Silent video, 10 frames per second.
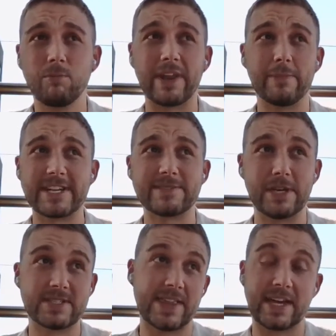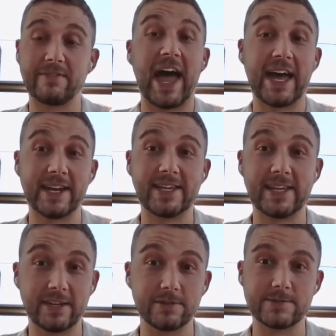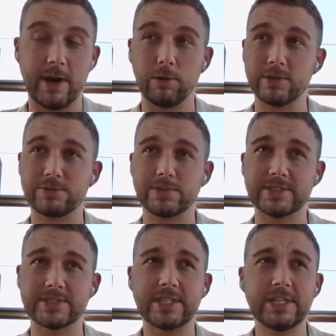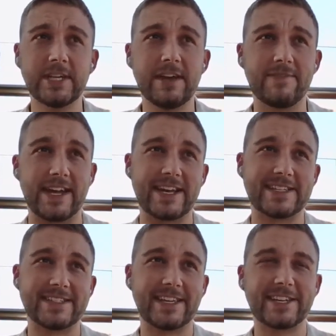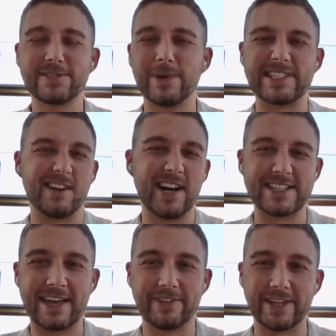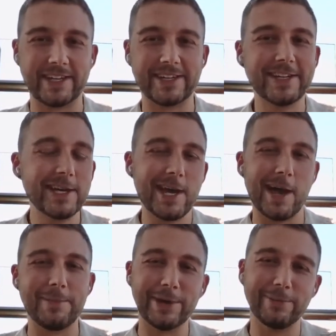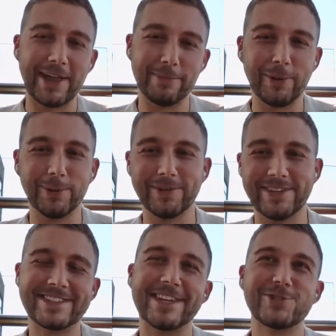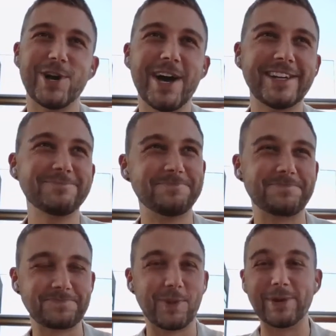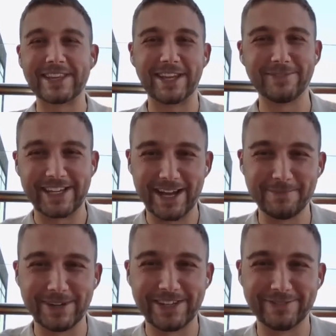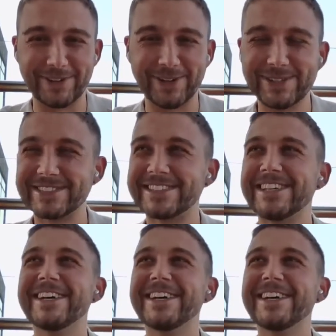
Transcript: one of the best meals I think I've had here as well, which was fantastic. And it's always nice having a a meal by the pool in the sunshine, with lovely company, of course.